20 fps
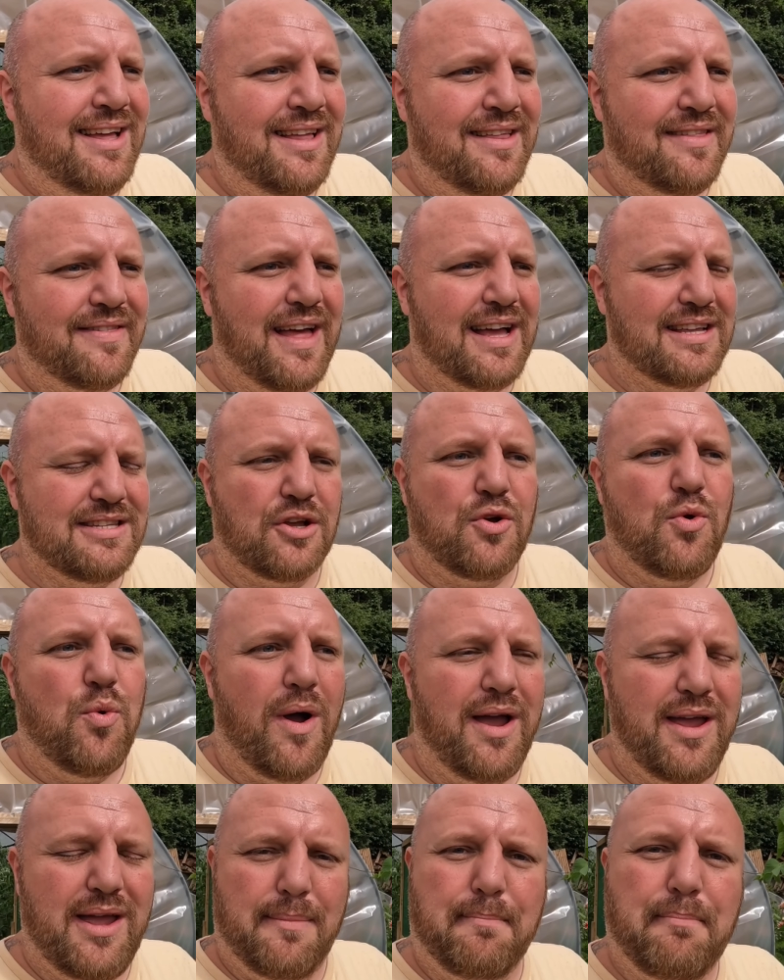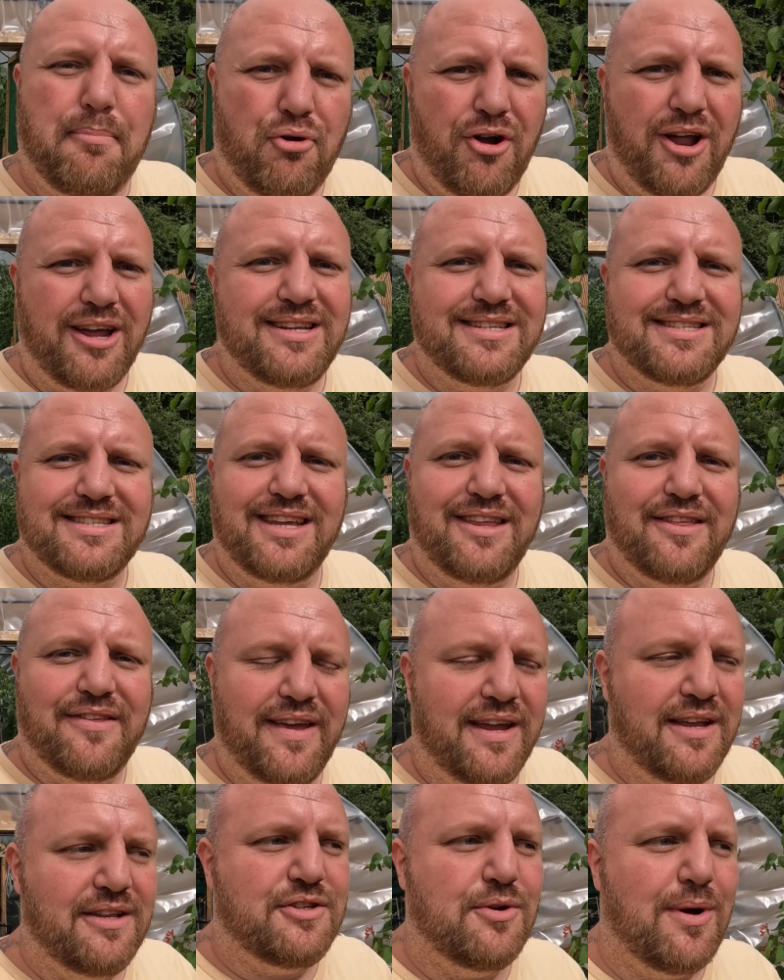That's a quite a pricey
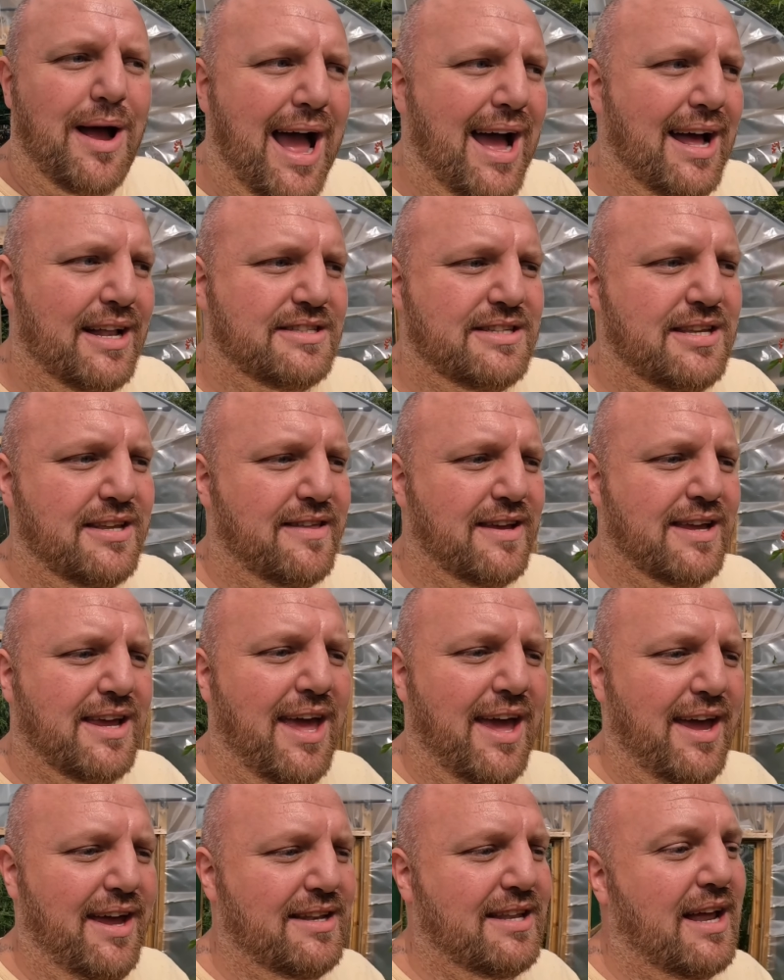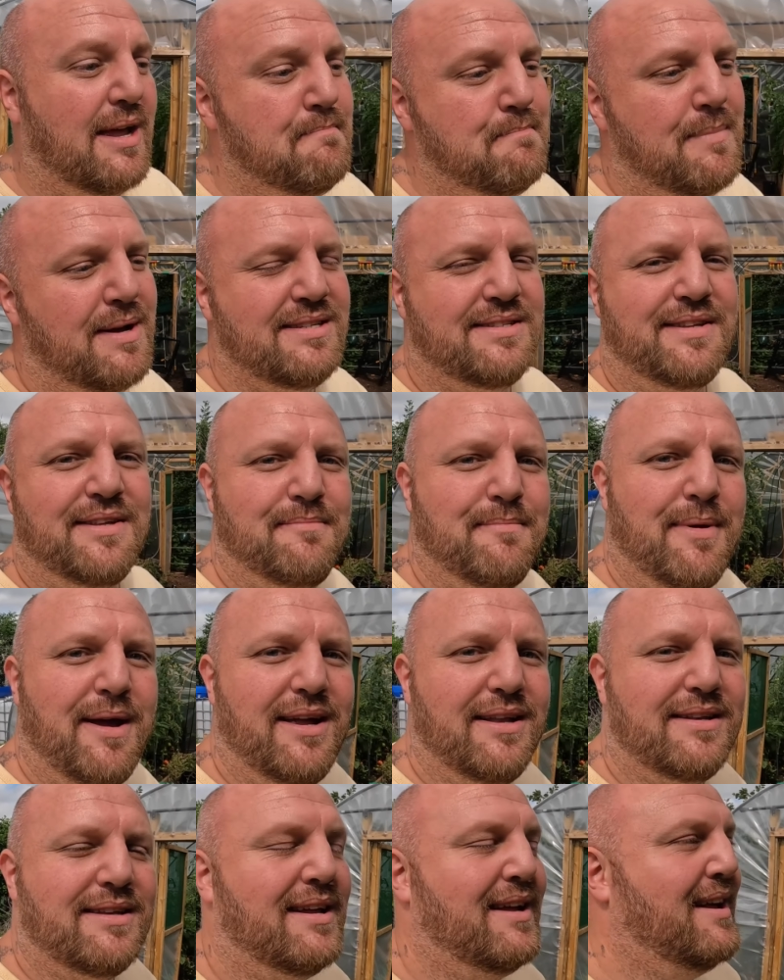thing to add to the kit, I must
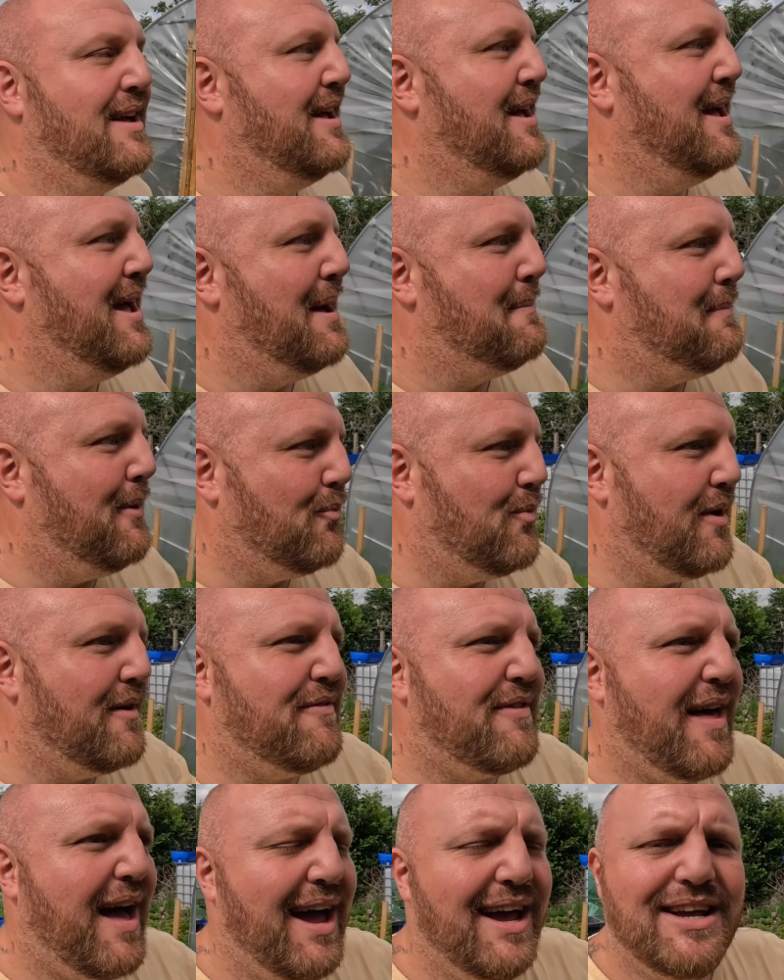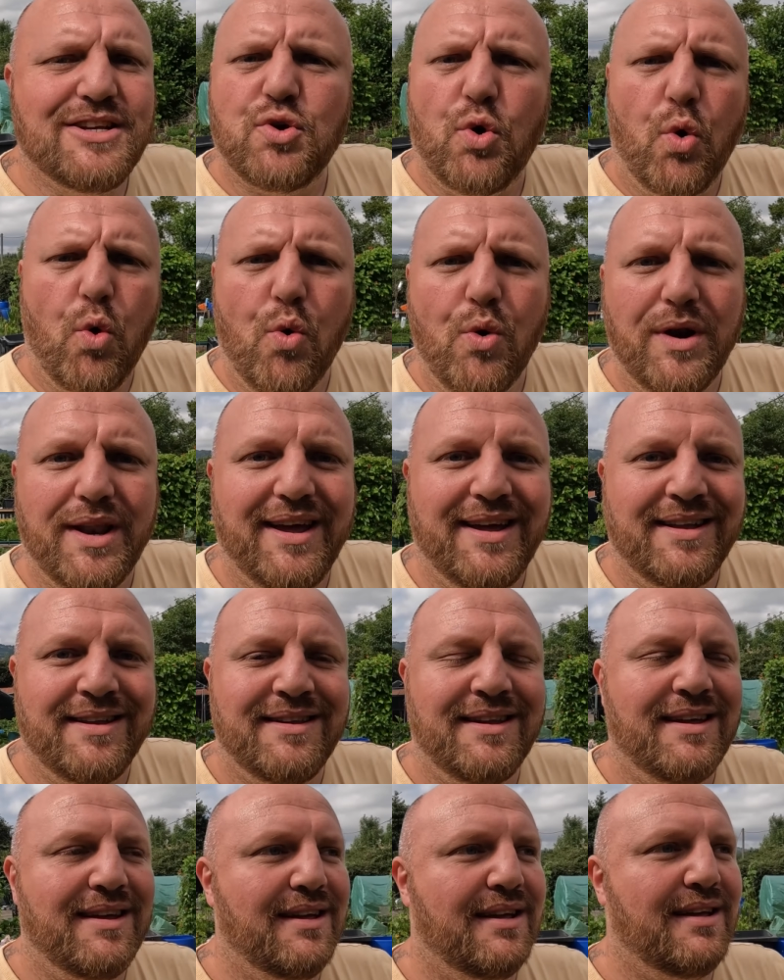admit. But with that, it's all
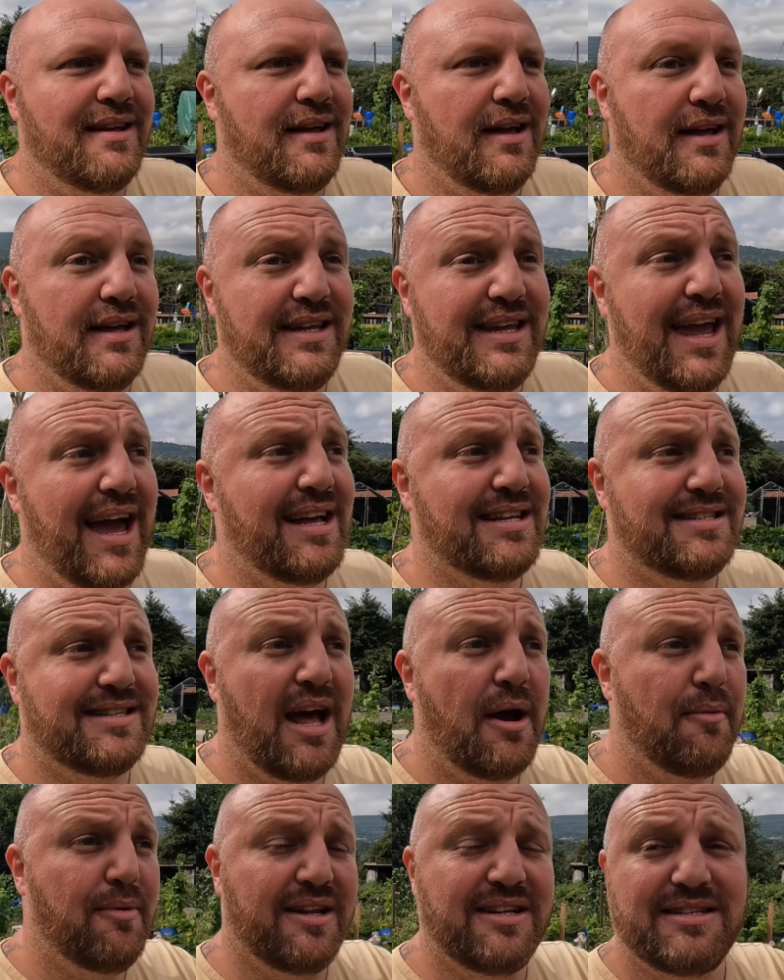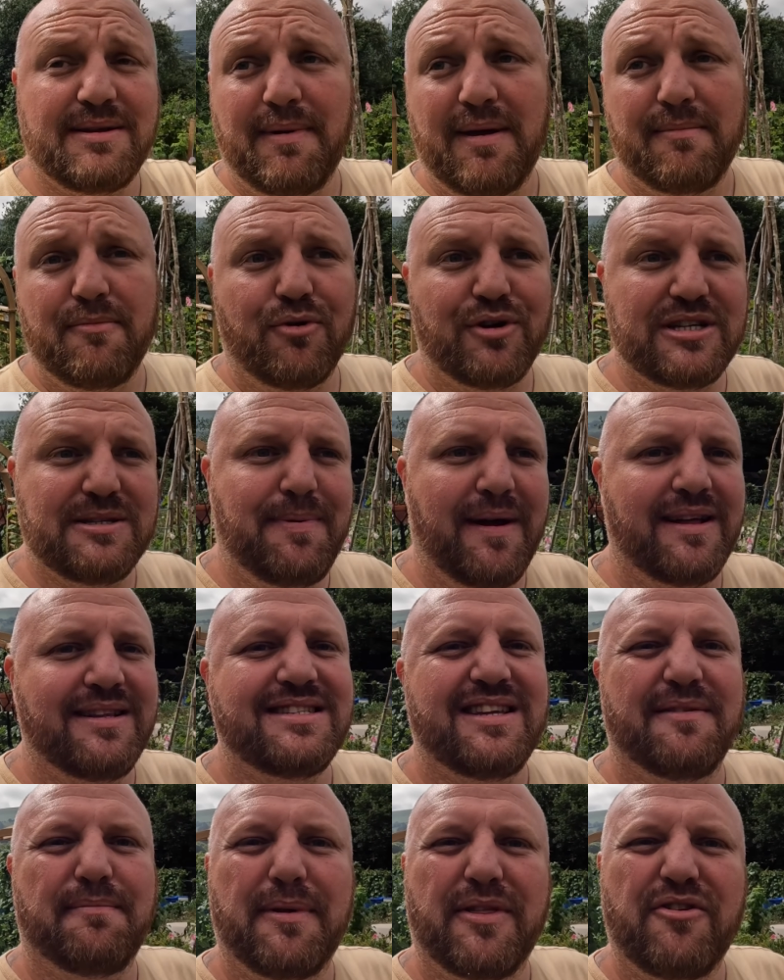in. Yes, that one is a bit more
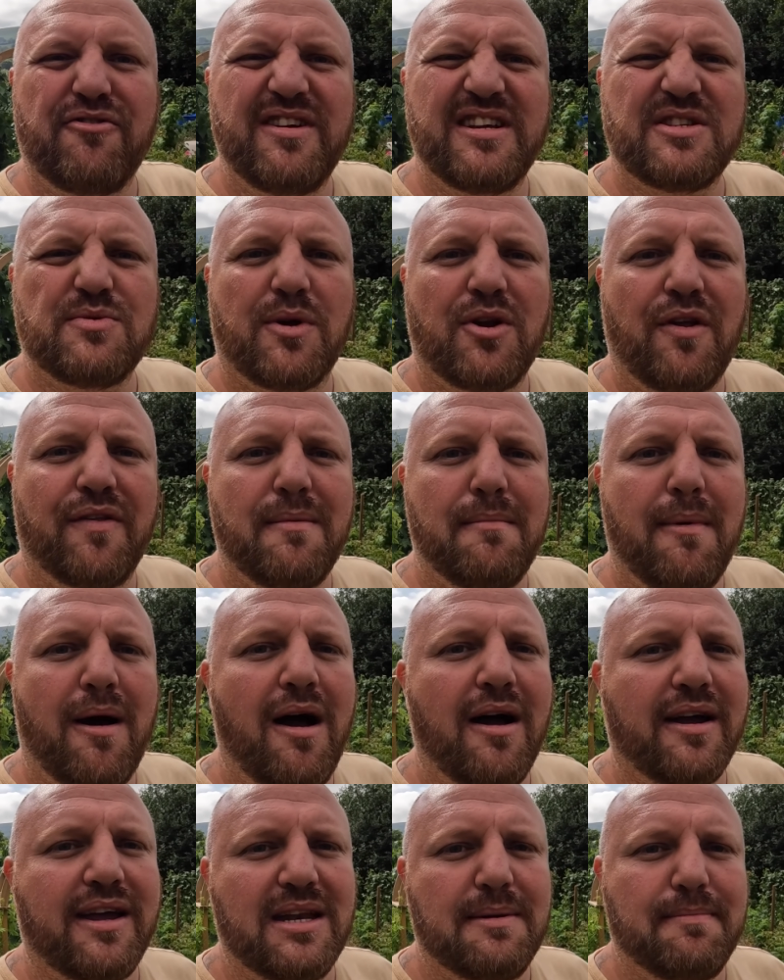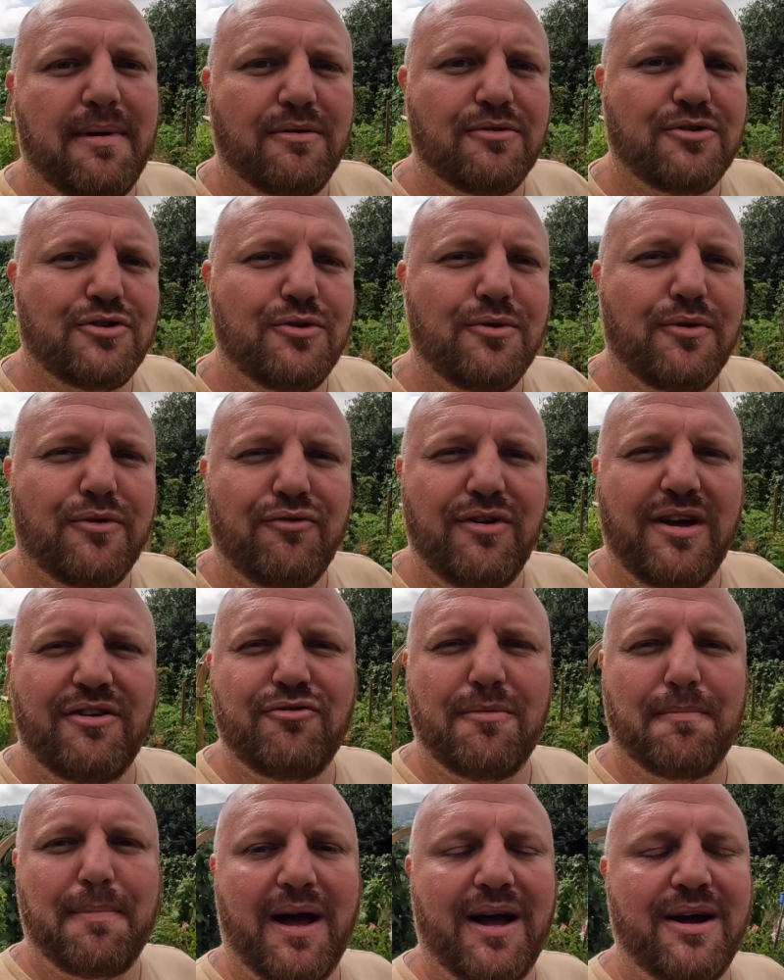expensive, but there is one on the market about two, three
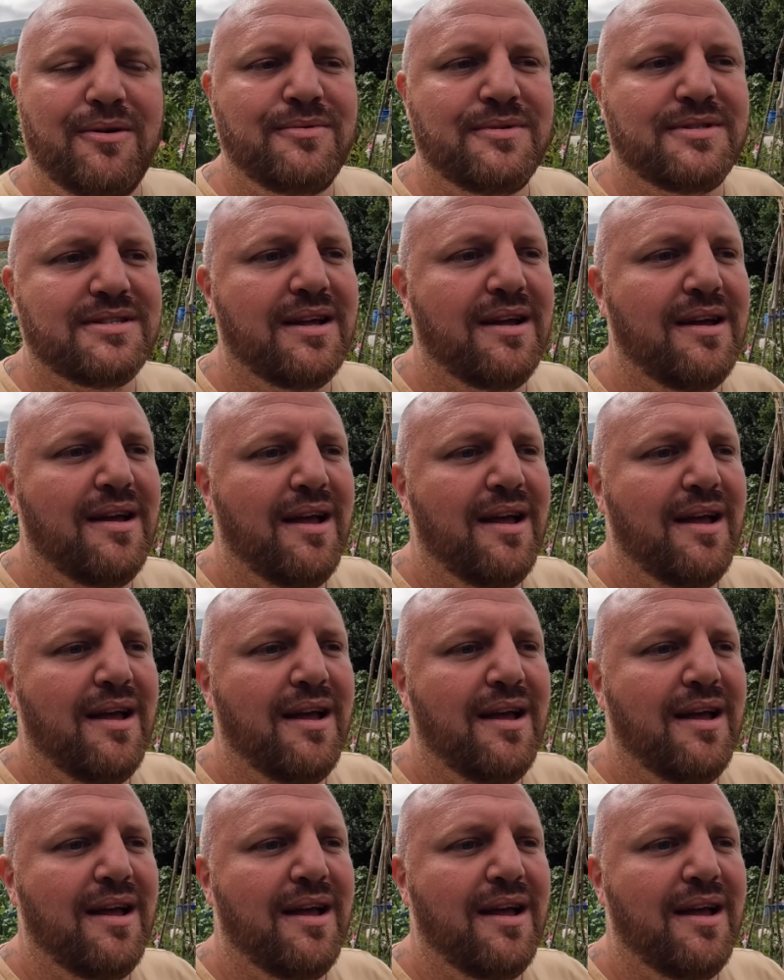hundred pounds.